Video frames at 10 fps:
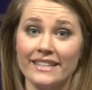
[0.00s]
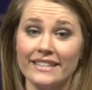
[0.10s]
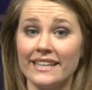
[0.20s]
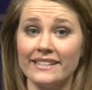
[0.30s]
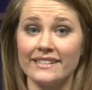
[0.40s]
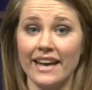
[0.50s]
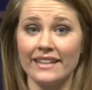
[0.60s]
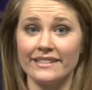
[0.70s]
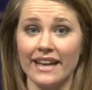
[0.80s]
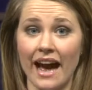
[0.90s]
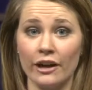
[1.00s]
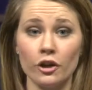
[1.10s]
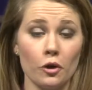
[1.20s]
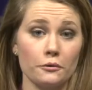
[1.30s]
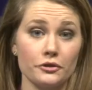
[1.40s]
The state Senate's
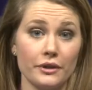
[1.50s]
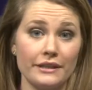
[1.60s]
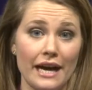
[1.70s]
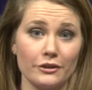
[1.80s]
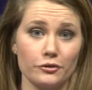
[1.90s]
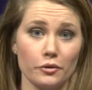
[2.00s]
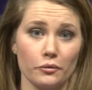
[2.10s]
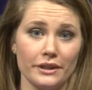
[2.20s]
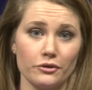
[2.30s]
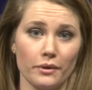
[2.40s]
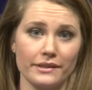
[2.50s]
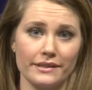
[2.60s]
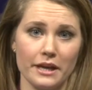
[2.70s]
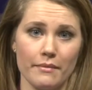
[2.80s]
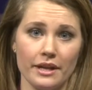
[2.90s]
Agriculture and Natural
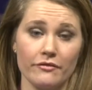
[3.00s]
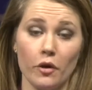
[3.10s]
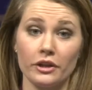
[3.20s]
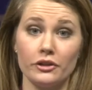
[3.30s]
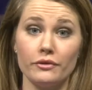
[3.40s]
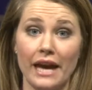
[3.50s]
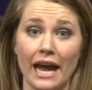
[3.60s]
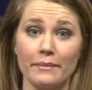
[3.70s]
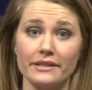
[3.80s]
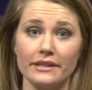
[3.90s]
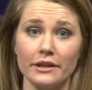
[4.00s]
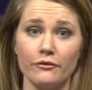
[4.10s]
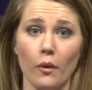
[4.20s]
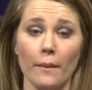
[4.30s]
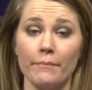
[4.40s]
Resources Committee voted unanimously
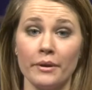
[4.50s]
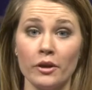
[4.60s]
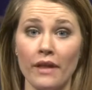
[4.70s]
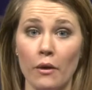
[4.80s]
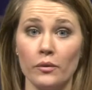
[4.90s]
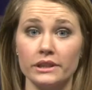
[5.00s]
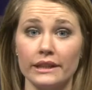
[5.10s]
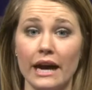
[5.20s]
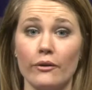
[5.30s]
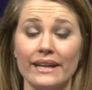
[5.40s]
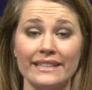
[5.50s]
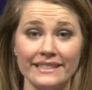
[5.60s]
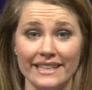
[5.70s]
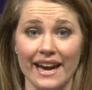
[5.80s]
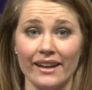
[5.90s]
for a bill that would allow
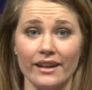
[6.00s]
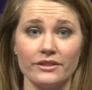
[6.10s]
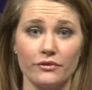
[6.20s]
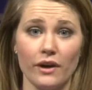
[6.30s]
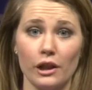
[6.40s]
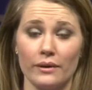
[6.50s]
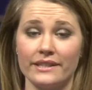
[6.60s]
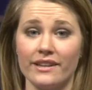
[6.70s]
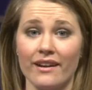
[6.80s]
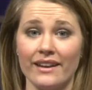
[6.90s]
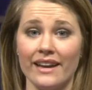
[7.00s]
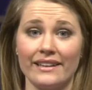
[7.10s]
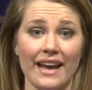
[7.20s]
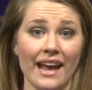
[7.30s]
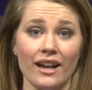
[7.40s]
Indiana to follow Kentucky
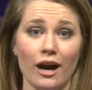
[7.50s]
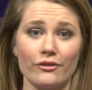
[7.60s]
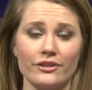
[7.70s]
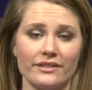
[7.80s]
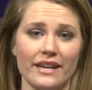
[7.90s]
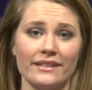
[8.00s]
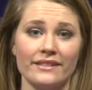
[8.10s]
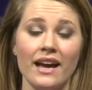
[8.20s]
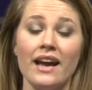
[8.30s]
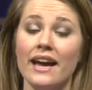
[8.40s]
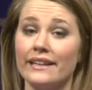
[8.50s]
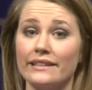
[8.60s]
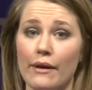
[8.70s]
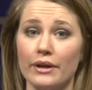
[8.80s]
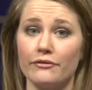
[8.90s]
and 8 other states in
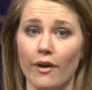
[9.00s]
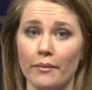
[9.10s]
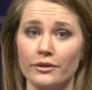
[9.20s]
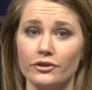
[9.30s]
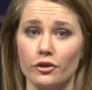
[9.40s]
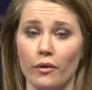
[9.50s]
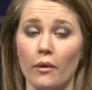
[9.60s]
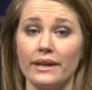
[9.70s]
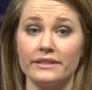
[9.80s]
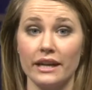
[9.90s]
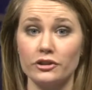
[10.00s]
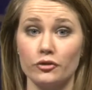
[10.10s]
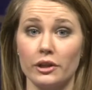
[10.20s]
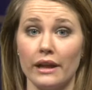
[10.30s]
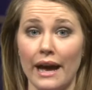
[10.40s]
allowing farmers to grow
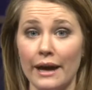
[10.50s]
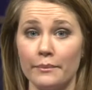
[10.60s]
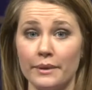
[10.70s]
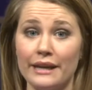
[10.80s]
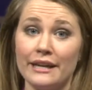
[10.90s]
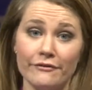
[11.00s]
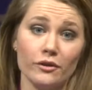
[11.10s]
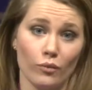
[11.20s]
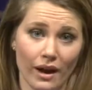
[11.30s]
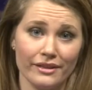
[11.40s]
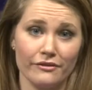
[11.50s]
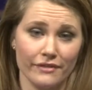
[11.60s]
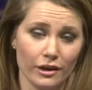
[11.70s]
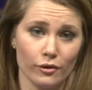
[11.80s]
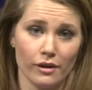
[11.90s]
industrial hemp if and when the
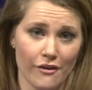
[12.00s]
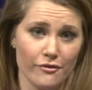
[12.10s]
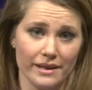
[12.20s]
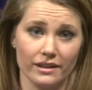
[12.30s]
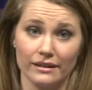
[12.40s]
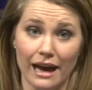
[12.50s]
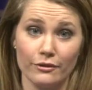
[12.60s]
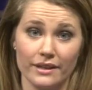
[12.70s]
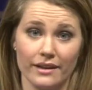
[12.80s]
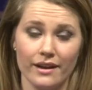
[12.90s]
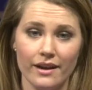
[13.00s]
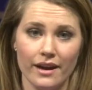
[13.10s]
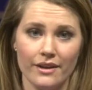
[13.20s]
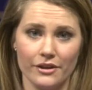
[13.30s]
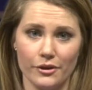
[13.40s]
federal government allows it.
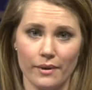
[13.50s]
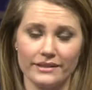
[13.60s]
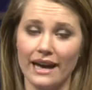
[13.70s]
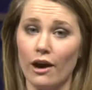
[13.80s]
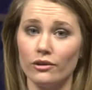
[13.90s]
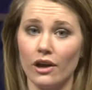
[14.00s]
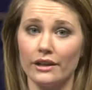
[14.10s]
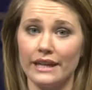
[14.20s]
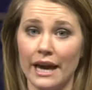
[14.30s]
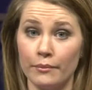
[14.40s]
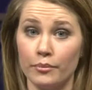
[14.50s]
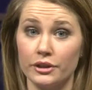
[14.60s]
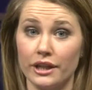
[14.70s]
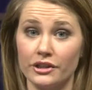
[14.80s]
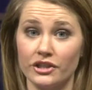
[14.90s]
The U.S. outlawed hemp
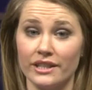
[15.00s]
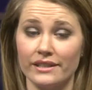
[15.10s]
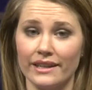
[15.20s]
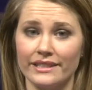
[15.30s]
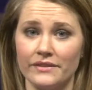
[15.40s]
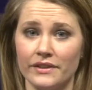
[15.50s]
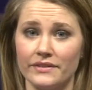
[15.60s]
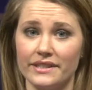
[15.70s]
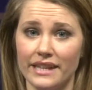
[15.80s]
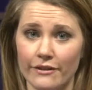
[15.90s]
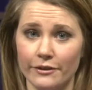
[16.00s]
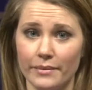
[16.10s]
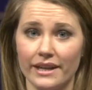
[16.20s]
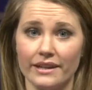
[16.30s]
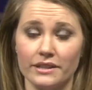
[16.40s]
production in 1957
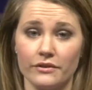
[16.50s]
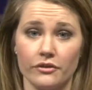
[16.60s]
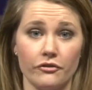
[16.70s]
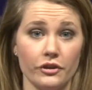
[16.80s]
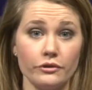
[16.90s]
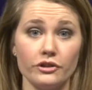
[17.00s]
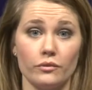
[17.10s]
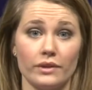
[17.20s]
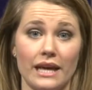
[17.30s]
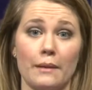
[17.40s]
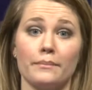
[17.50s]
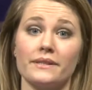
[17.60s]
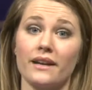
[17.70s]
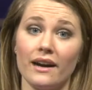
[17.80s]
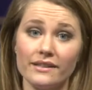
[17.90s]
because of confusion with
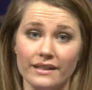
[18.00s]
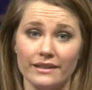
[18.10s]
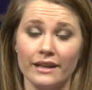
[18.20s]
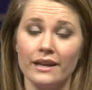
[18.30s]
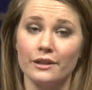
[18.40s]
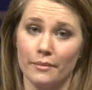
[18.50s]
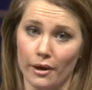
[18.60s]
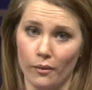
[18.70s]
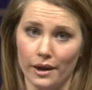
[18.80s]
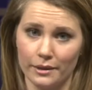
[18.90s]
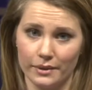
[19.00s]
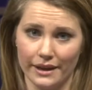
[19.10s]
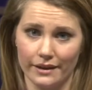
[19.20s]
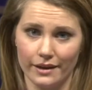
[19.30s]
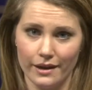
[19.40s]
hemp's cousin, the marijuana
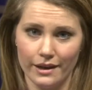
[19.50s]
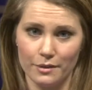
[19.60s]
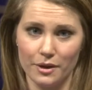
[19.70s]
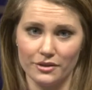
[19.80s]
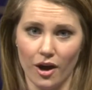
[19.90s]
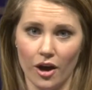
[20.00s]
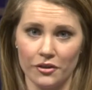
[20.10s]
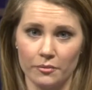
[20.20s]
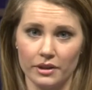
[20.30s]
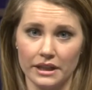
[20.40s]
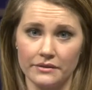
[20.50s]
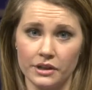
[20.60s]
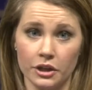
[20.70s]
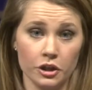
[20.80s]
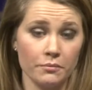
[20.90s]
plant. The bill's author believes
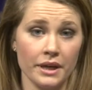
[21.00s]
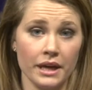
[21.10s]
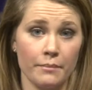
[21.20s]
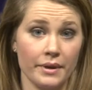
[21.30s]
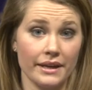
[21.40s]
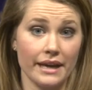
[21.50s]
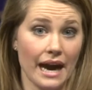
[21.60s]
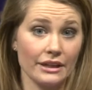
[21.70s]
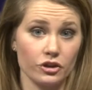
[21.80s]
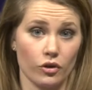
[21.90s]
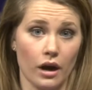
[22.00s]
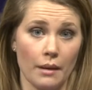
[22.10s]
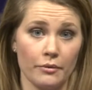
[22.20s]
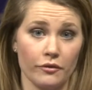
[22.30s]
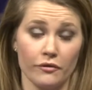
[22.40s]
it could be a big cash
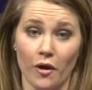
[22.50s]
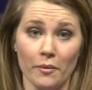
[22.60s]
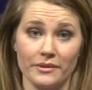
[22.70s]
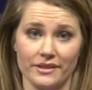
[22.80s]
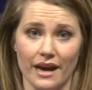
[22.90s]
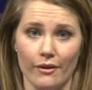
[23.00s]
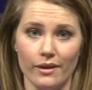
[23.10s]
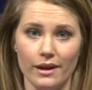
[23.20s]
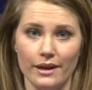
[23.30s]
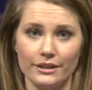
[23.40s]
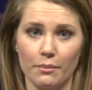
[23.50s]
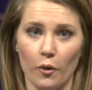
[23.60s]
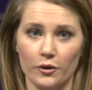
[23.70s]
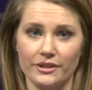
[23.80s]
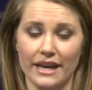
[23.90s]
crop for farmers now.
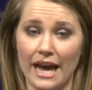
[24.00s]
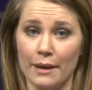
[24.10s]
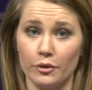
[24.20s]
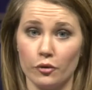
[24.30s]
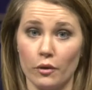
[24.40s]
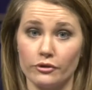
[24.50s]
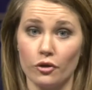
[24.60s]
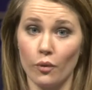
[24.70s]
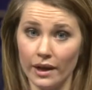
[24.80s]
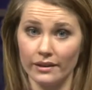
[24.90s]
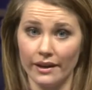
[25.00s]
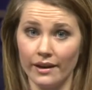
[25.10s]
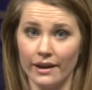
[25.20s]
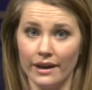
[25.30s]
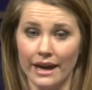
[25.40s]
Supporters say hemp grows
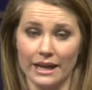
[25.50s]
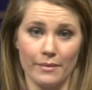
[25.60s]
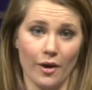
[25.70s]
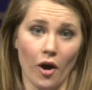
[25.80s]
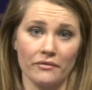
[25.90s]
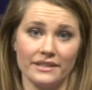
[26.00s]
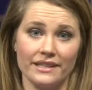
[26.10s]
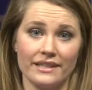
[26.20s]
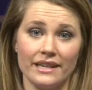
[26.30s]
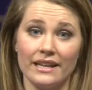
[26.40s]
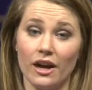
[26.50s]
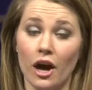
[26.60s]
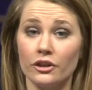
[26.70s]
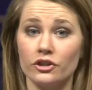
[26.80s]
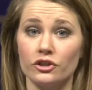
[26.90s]
quickly. It can be harvested in
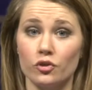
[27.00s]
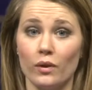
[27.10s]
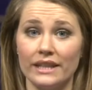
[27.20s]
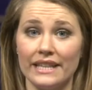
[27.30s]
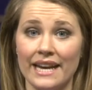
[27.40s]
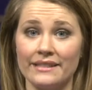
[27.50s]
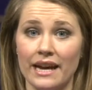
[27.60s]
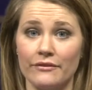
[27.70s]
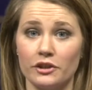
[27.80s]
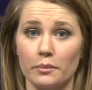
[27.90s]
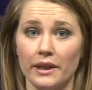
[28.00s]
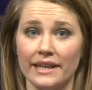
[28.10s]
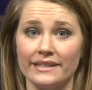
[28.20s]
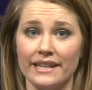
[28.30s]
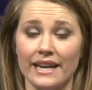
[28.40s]
120 days after
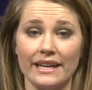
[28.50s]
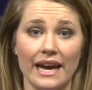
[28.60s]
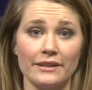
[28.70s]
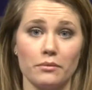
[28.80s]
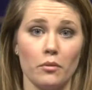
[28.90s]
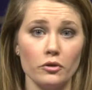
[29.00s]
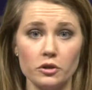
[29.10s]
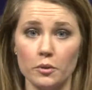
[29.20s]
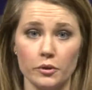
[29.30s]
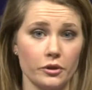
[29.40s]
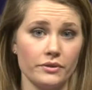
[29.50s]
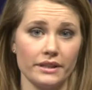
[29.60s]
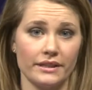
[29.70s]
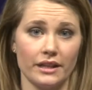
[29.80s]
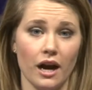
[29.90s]
planting and has multiple
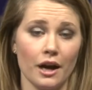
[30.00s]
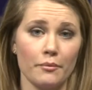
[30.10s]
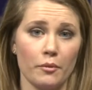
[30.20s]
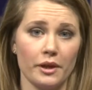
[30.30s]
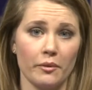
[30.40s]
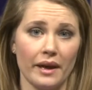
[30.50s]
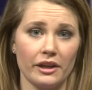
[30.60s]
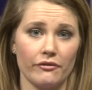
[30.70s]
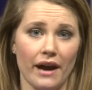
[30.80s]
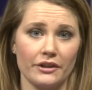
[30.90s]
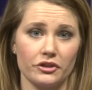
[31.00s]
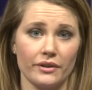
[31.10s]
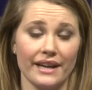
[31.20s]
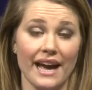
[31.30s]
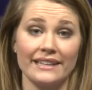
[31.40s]
uses in automobile
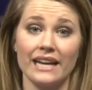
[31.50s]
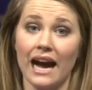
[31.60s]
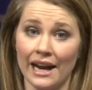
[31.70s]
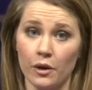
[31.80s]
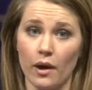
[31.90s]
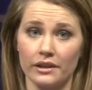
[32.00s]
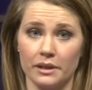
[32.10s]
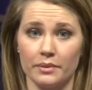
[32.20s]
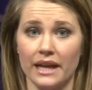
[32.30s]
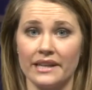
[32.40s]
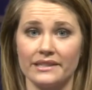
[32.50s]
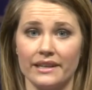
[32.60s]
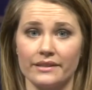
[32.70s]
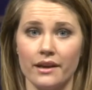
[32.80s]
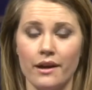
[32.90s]
manufacturing and high-quality
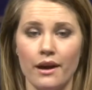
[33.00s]
plastics.